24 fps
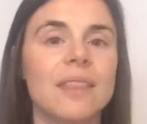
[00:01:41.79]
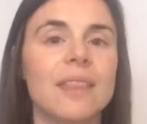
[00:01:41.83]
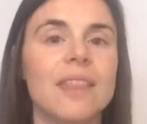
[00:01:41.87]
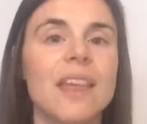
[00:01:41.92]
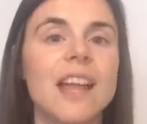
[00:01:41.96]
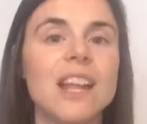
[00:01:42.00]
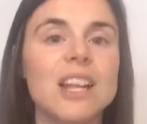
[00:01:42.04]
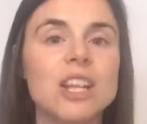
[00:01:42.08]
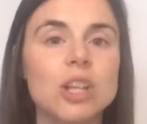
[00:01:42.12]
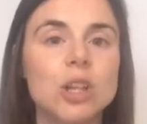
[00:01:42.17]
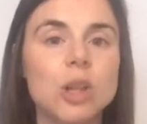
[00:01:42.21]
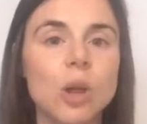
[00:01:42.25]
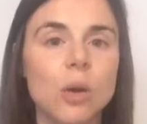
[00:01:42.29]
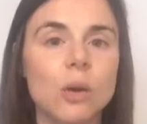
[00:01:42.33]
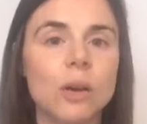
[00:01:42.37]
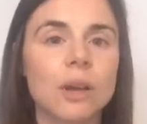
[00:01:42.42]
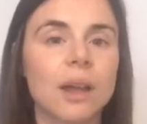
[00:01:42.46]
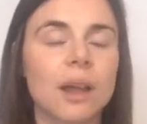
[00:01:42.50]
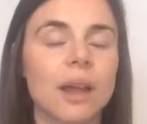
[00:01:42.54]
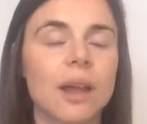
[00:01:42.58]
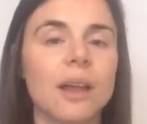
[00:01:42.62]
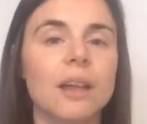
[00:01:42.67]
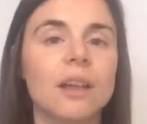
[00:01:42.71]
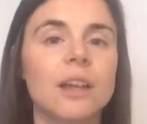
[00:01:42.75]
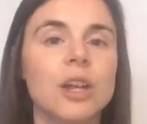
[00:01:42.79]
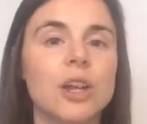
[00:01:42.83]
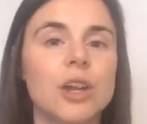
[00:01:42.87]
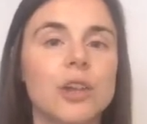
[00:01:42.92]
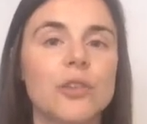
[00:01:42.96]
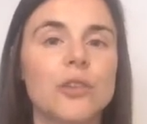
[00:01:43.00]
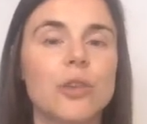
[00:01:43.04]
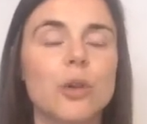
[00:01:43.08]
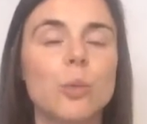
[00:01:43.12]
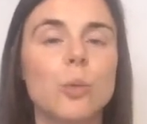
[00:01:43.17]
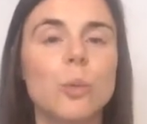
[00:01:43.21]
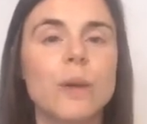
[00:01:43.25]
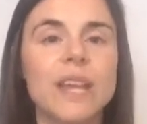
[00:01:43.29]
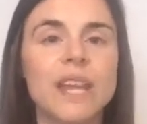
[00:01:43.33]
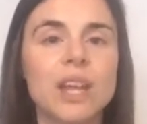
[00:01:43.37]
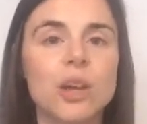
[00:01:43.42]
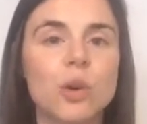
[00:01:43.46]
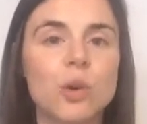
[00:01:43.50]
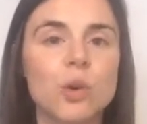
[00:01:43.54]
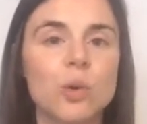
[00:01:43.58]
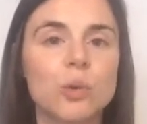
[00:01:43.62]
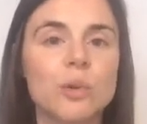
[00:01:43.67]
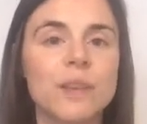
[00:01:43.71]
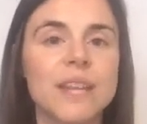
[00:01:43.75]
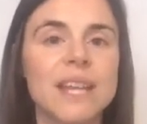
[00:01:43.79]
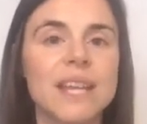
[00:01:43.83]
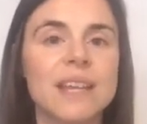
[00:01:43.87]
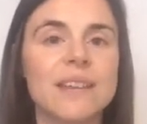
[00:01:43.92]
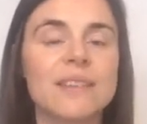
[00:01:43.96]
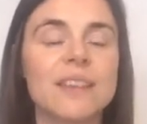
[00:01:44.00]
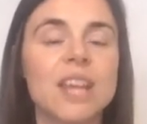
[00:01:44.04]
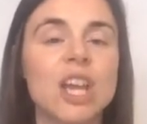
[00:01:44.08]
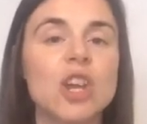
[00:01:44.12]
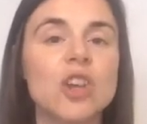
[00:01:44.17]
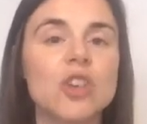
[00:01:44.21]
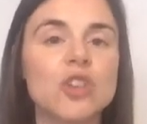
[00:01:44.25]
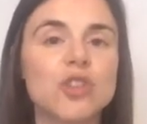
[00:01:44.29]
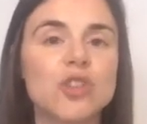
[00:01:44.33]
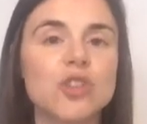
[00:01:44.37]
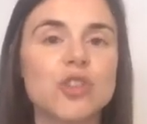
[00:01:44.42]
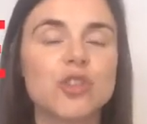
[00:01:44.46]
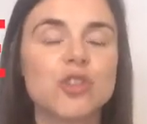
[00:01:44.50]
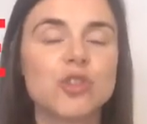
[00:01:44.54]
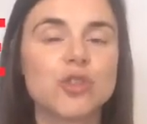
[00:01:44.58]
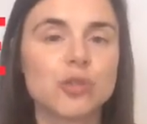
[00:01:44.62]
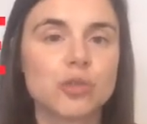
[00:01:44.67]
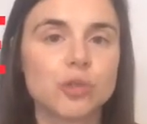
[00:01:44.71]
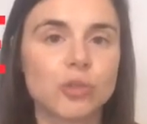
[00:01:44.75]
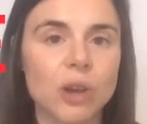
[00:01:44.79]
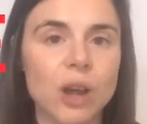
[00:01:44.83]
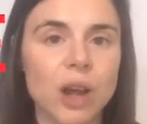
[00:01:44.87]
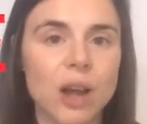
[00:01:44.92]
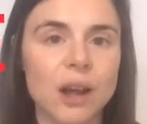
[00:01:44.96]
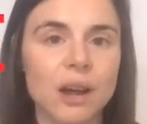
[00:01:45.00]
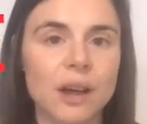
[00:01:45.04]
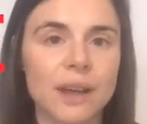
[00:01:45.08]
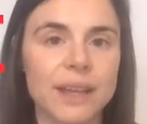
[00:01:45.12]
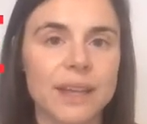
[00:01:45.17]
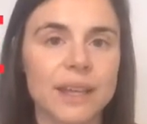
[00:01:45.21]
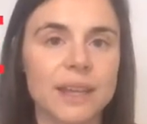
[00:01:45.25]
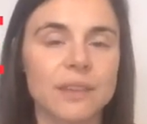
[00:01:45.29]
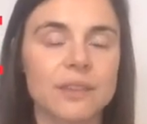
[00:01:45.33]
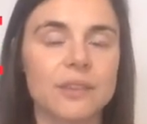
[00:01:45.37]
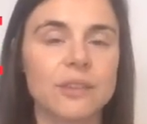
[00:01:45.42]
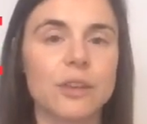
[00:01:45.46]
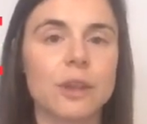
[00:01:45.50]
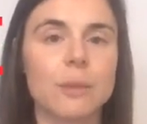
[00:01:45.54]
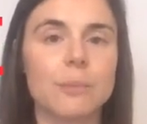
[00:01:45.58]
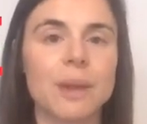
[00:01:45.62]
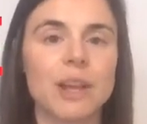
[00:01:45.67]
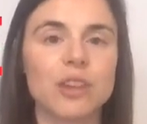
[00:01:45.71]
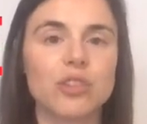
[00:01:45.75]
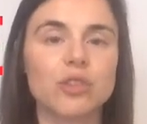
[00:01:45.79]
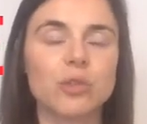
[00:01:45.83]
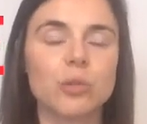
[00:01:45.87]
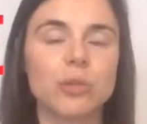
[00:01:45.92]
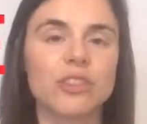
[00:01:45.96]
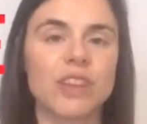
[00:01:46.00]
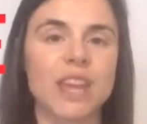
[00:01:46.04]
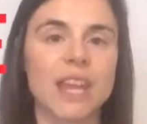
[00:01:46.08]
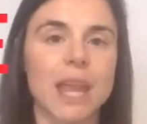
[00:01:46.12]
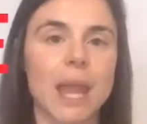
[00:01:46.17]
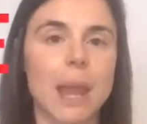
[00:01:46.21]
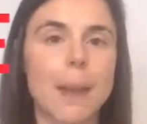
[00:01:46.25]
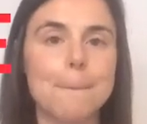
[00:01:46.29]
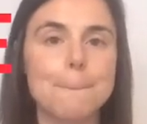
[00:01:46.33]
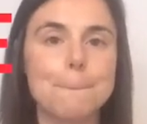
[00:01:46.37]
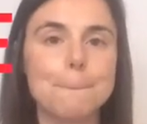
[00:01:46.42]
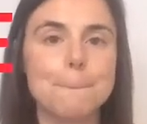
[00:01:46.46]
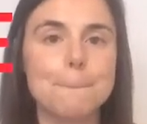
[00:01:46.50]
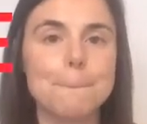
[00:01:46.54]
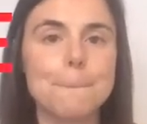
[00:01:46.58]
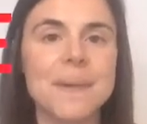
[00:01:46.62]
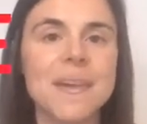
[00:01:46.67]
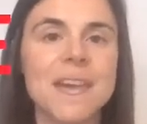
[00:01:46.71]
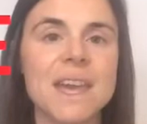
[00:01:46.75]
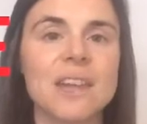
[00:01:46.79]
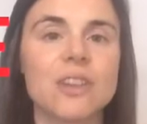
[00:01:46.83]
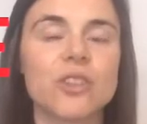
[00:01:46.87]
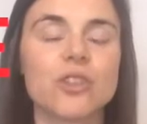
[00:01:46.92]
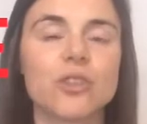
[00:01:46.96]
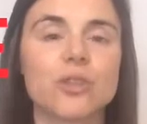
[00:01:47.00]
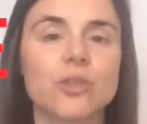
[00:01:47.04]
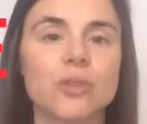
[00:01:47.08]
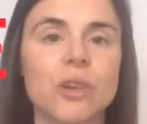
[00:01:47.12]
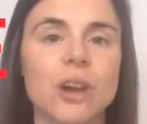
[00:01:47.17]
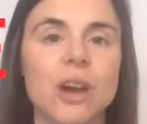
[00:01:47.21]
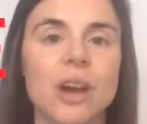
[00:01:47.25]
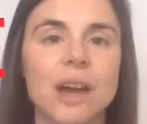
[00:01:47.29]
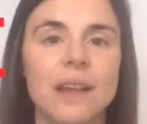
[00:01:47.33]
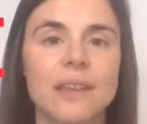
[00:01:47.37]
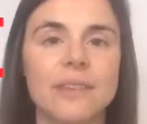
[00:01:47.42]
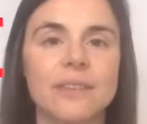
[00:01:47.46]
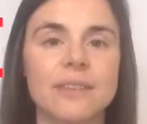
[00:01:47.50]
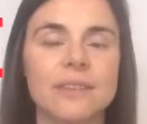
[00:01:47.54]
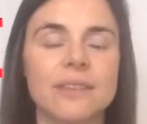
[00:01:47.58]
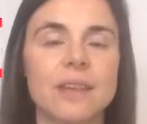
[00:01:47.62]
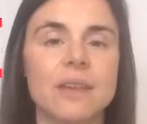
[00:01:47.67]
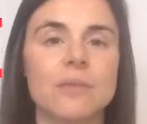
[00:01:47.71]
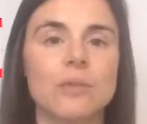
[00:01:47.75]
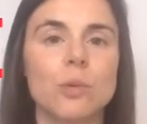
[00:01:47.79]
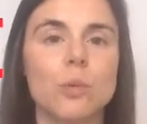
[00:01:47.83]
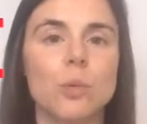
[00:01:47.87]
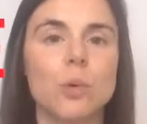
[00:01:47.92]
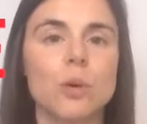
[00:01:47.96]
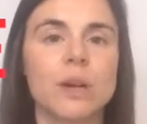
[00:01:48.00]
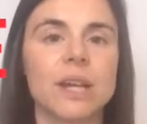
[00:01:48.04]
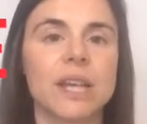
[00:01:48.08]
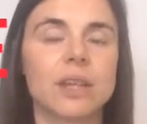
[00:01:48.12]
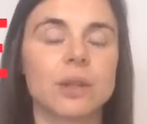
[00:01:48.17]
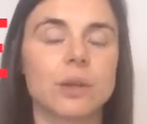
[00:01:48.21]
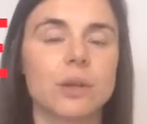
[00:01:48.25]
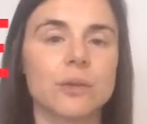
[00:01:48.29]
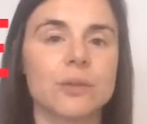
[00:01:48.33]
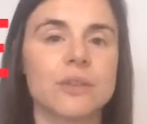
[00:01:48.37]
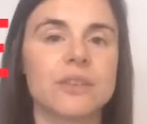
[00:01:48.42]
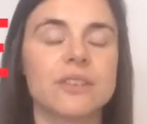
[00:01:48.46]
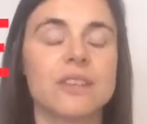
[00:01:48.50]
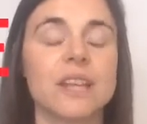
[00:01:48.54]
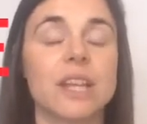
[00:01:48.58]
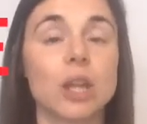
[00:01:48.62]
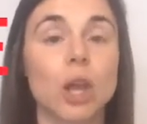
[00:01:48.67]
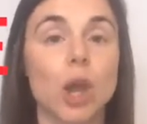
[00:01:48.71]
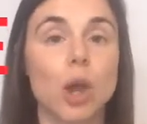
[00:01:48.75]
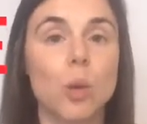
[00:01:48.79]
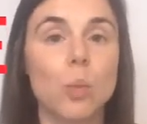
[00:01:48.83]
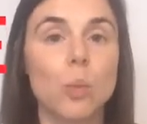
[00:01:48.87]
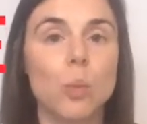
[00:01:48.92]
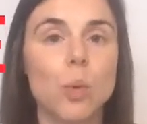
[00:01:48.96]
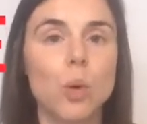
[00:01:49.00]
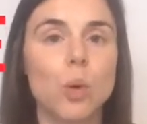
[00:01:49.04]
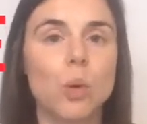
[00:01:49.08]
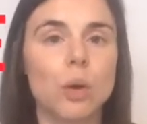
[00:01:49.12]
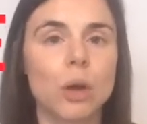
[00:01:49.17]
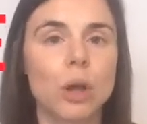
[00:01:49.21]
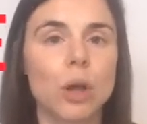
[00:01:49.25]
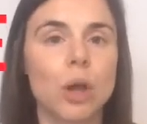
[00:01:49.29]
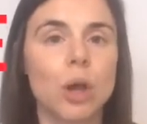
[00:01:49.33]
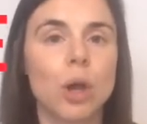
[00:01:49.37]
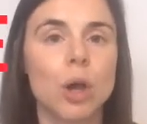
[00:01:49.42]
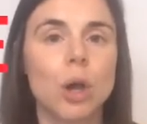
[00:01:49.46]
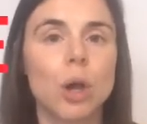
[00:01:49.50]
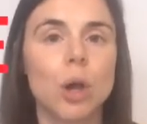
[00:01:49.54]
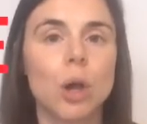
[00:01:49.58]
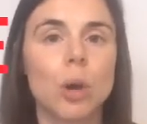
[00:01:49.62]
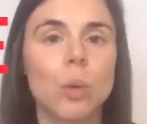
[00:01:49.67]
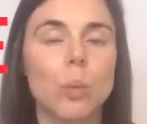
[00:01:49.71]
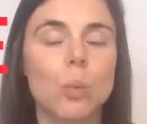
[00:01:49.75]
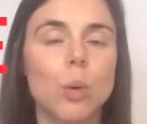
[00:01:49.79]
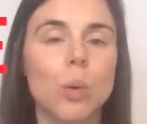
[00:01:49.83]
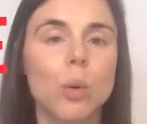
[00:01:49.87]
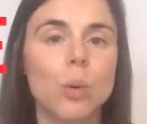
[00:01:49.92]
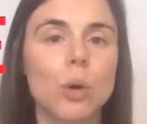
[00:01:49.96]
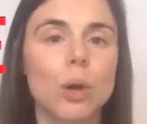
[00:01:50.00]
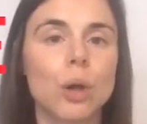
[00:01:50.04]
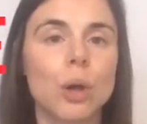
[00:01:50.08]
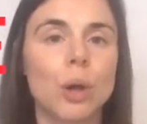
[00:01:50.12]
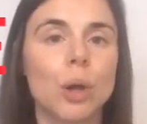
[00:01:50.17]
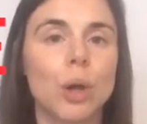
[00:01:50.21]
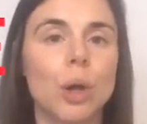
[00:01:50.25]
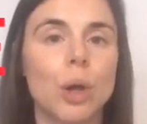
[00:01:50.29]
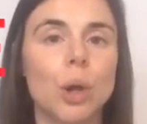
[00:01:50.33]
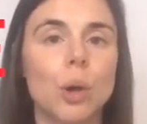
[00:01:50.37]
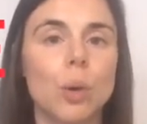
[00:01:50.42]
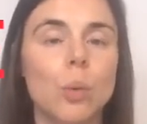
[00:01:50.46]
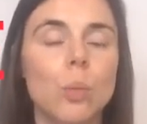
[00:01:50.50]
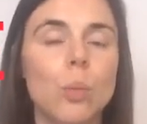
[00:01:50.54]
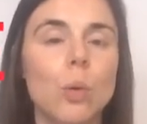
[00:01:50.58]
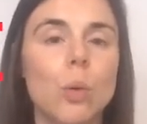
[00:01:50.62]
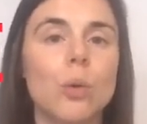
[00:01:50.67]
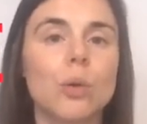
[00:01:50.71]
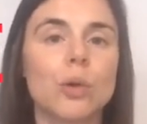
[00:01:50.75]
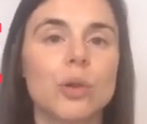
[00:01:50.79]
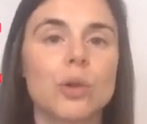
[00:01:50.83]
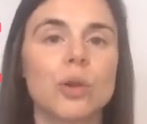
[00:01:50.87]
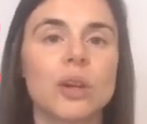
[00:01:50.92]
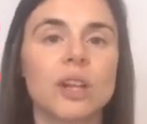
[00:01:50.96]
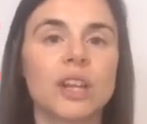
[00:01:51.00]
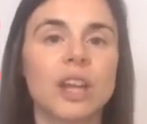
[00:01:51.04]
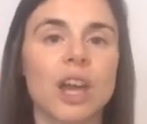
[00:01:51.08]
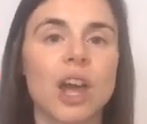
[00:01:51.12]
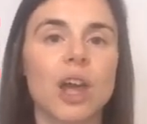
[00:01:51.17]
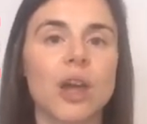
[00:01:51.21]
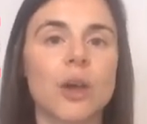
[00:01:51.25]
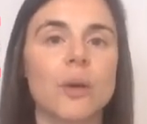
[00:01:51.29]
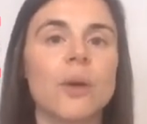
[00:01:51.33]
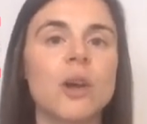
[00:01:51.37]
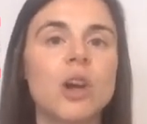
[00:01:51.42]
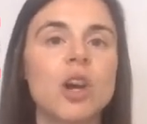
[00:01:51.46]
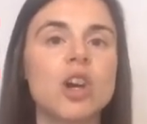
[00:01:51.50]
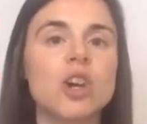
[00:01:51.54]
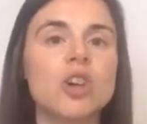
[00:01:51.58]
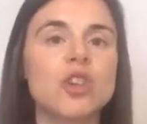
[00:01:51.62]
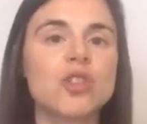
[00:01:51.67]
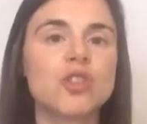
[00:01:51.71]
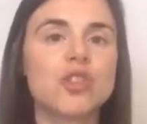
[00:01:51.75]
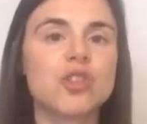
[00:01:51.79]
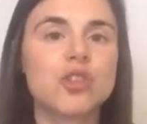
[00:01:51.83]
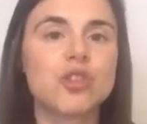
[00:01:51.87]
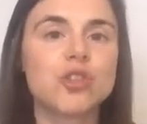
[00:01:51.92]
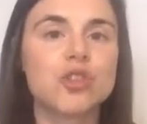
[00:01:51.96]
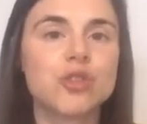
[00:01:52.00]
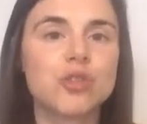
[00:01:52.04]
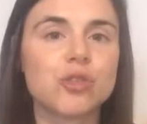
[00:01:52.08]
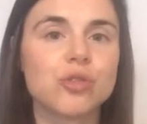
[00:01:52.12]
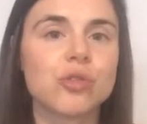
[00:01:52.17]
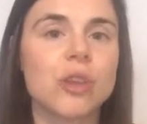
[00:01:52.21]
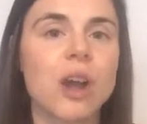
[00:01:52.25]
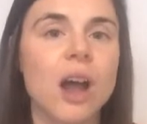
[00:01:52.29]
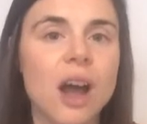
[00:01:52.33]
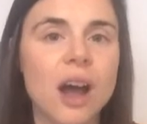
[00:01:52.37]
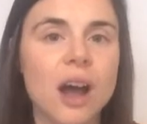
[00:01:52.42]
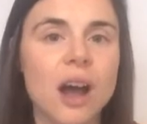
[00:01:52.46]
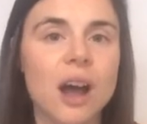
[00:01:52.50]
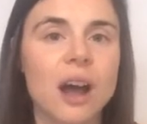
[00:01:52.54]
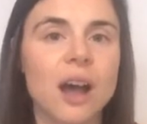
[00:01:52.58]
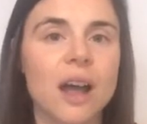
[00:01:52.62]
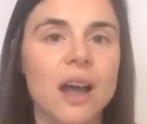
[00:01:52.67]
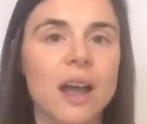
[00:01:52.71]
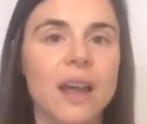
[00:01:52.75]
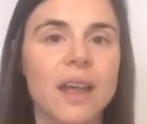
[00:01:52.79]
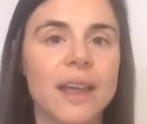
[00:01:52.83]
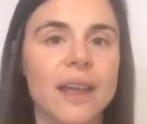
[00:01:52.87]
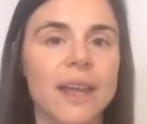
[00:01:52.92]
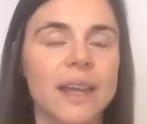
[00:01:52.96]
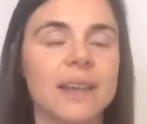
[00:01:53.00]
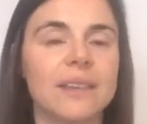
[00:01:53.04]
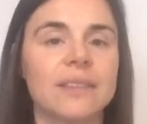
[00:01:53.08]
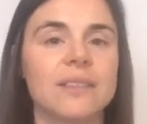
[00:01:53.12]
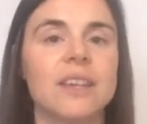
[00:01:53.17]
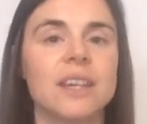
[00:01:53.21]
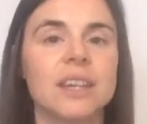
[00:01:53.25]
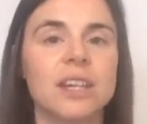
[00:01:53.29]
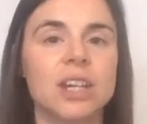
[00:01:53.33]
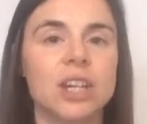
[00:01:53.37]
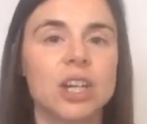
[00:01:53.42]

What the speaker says: They're longer. So we call these strides. So imagine you're taking a big stride instead of a walking note. So instead of going walk, walk, walk, you're going to go stride,